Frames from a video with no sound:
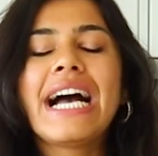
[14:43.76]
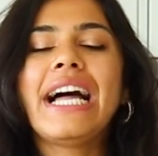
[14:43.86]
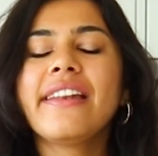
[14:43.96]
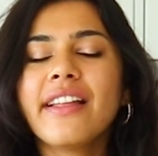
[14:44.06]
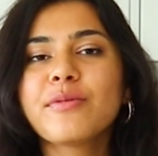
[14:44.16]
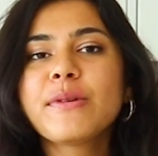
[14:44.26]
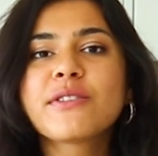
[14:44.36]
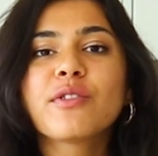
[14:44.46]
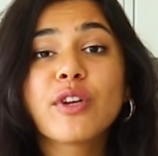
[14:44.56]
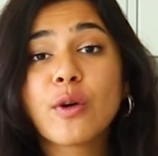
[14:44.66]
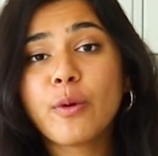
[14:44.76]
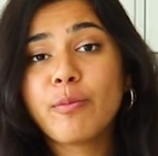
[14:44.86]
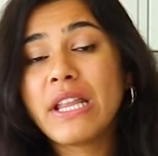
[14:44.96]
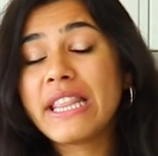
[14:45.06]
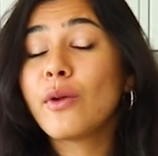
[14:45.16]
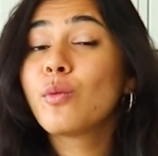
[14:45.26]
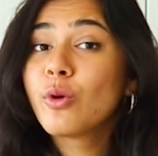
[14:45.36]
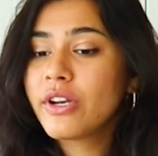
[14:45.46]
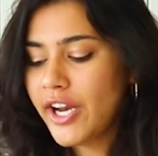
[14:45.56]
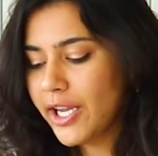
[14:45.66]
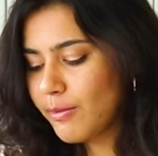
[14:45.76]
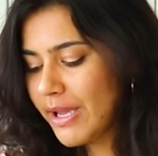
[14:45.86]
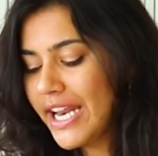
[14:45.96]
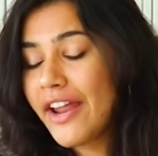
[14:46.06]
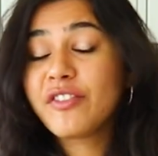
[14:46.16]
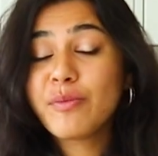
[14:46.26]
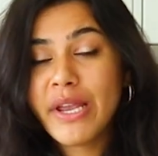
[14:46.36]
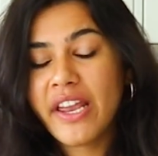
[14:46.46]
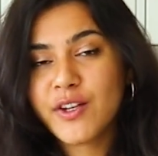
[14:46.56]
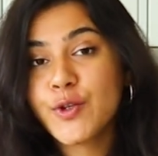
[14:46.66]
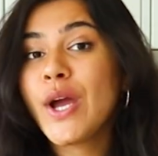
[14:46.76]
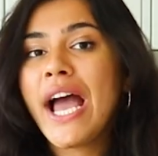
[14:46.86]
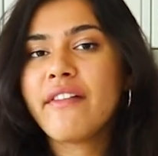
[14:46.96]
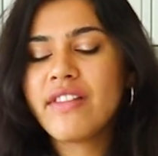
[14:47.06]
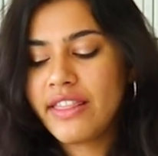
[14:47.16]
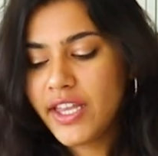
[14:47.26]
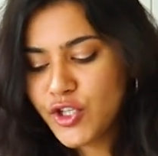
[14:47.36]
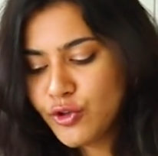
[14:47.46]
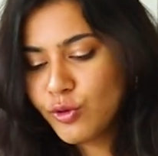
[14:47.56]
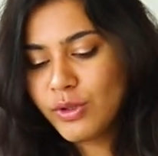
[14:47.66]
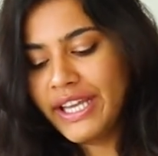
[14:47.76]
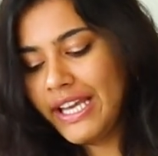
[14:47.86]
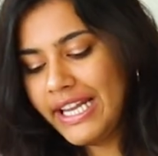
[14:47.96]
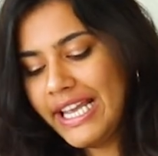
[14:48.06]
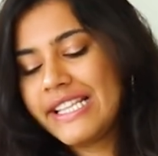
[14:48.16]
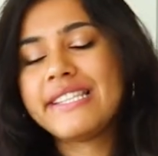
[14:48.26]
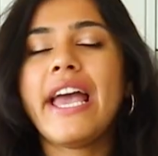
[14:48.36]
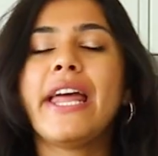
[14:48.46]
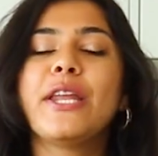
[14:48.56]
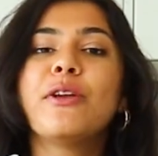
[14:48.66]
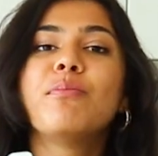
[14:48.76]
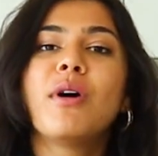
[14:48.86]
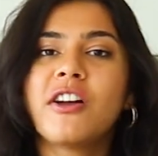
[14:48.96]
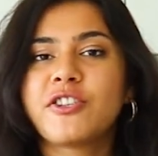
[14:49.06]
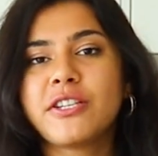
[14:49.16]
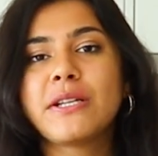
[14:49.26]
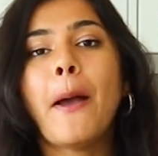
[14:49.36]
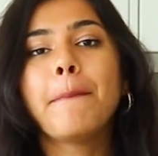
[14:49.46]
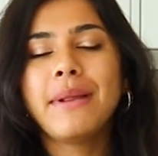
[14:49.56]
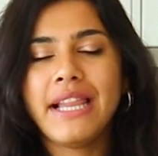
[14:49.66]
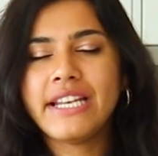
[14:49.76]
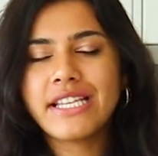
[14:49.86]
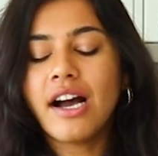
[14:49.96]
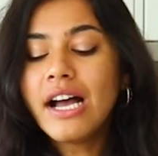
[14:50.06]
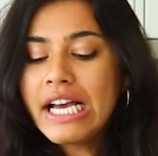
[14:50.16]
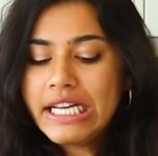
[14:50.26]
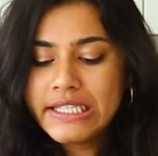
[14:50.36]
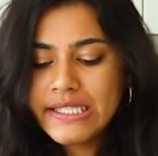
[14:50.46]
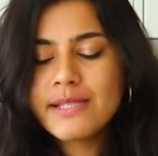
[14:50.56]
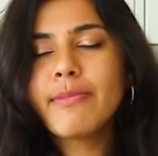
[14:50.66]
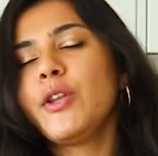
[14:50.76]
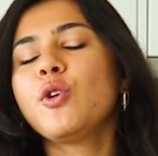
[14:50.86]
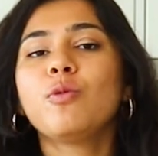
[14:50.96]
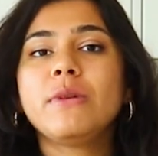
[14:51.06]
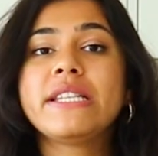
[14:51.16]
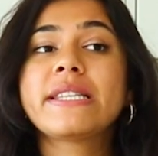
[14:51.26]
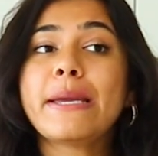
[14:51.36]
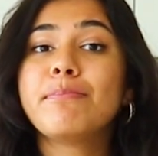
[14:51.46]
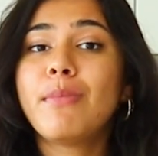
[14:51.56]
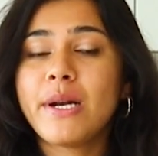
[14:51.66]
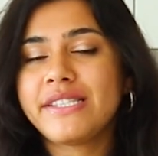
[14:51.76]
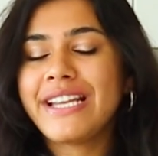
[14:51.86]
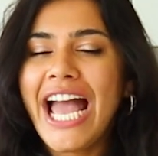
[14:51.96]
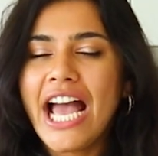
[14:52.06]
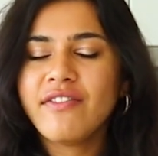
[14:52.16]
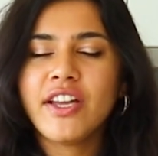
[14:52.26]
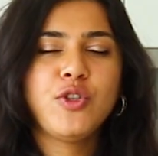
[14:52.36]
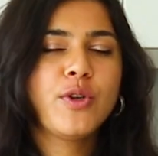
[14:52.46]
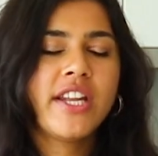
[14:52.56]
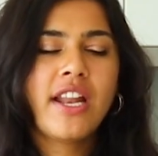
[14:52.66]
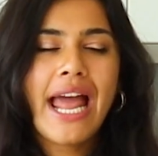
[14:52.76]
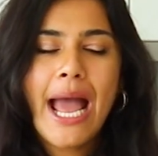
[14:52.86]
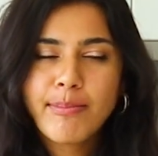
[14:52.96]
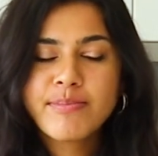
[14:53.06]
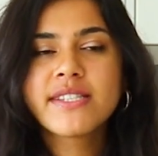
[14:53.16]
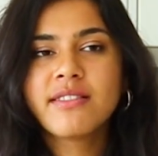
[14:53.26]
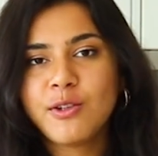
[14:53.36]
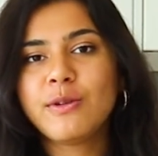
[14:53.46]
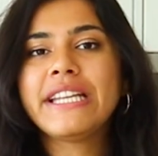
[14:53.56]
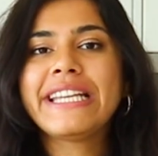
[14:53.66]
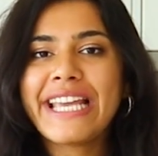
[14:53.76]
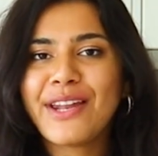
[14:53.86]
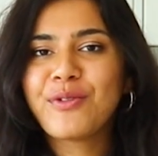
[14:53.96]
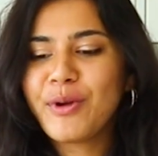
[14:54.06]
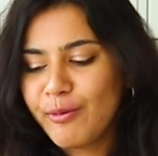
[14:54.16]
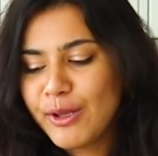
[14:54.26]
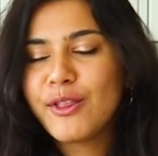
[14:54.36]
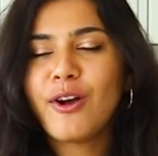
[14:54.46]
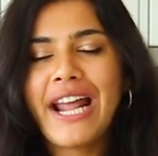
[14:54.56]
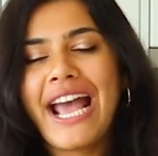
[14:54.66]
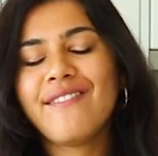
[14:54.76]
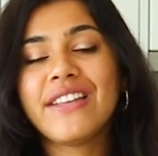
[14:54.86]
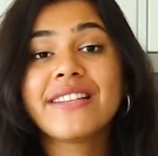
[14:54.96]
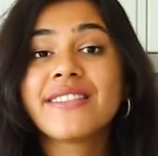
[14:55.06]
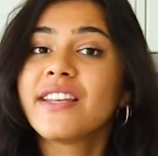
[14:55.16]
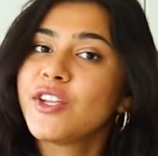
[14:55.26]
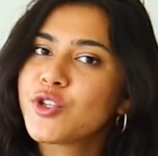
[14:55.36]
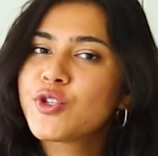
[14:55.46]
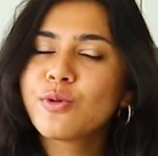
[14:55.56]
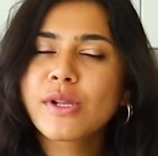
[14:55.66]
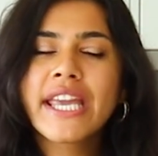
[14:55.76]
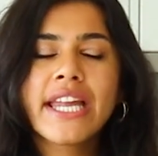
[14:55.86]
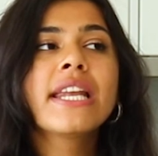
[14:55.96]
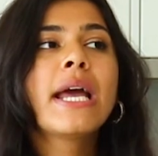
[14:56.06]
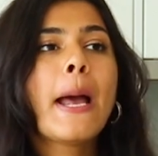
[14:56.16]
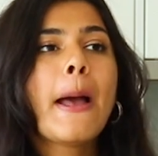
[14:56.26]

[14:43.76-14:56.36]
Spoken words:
Another piece of equipment that I would recommend every baker to have in their toolkit is an immersion blender. This is by no means a must-have, and you can absolutely get away with not having this in your toolkit,